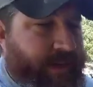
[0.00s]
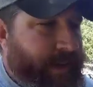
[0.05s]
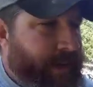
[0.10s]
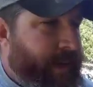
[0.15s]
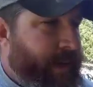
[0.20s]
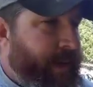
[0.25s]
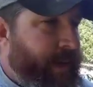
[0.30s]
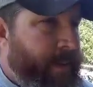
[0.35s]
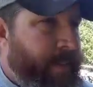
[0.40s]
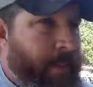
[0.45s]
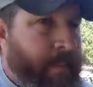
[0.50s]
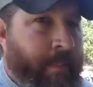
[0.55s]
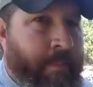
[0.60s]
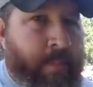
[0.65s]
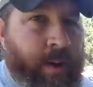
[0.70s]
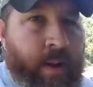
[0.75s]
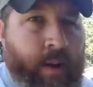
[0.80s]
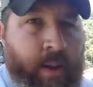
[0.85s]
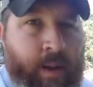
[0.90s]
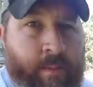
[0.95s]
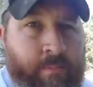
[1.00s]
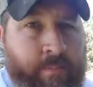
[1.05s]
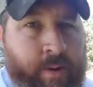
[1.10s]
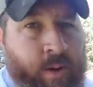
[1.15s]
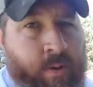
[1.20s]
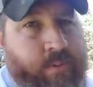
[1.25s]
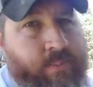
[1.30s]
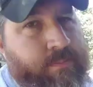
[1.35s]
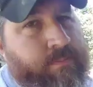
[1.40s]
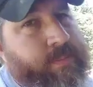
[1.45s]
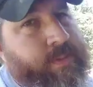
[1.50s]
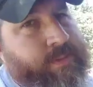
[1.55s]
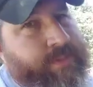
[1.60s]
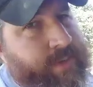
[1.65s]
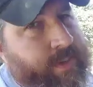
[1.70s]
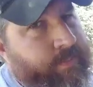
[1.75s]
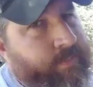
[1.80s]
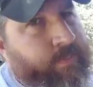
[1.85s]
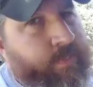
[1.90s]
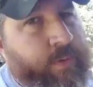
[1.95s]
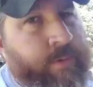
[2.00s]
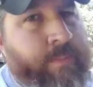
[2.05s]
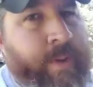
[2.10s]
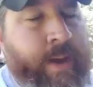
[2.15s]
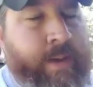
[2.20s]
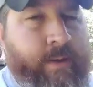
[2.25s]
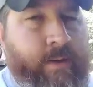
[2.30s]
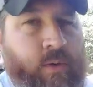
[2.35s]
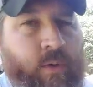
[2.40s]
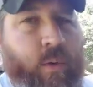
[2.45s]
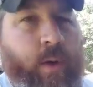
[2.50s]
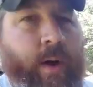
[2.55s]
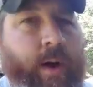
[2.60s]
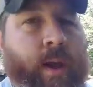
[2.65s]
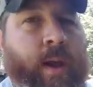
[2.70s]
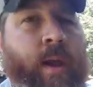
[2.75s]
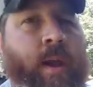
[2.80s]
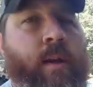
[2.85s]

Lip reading: but in a boat, it's absolutely mandatory.